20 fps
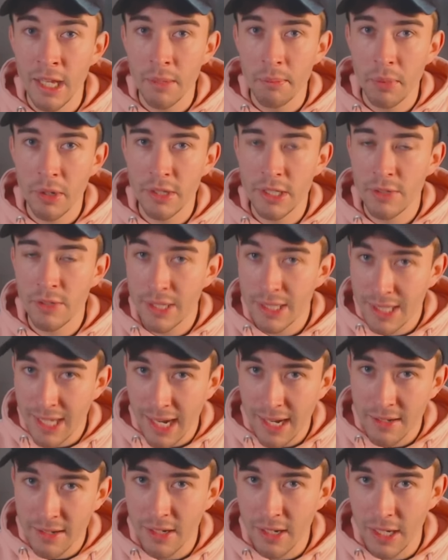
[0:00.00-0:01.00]
Because there is
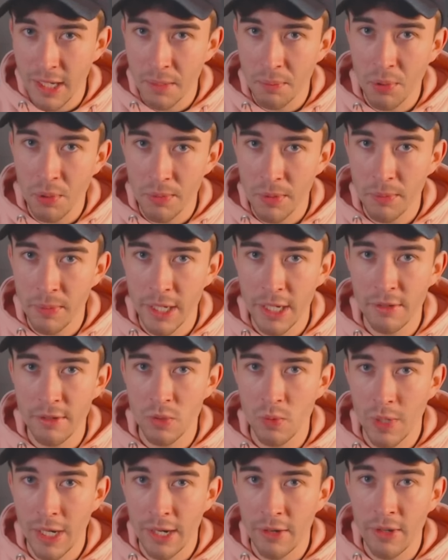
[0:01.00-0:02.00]
tactically a problem here as
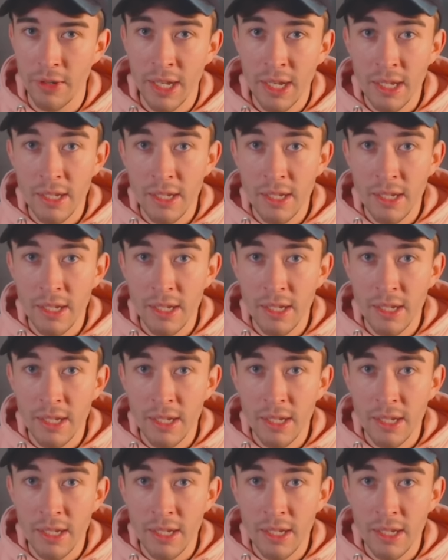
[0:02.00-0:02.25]
well.